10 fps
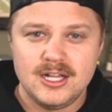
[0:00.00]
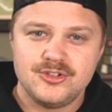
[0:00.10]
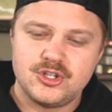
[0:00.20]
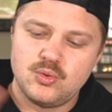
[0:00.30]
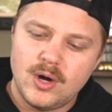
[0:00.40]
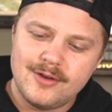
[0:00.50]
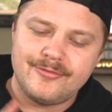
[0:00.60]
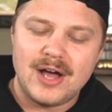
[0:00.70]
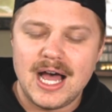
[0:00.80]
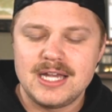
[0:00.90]
So you want to
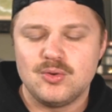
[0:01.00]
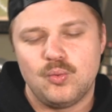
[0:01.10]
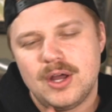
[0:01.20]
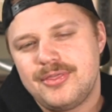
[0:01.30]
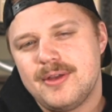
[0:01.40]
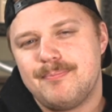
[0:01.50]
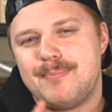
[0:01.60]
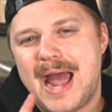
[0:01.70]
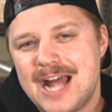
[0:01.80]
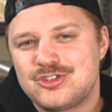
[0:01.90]
find what the
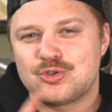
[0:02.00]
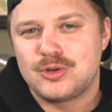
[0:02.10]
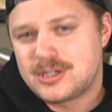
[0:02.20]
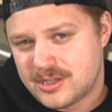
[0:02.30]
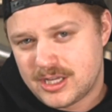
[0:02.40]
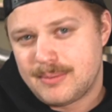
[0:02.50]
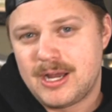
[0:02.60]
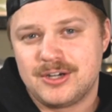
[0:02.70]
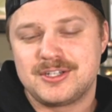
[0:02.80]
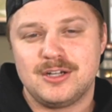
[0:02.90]
bad story you're telling
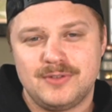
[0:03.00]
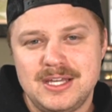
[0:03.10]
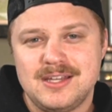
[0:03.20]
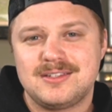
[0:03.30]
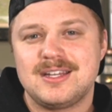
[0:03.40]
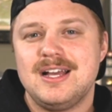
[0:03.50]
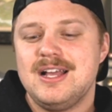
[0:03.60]
about yourself is,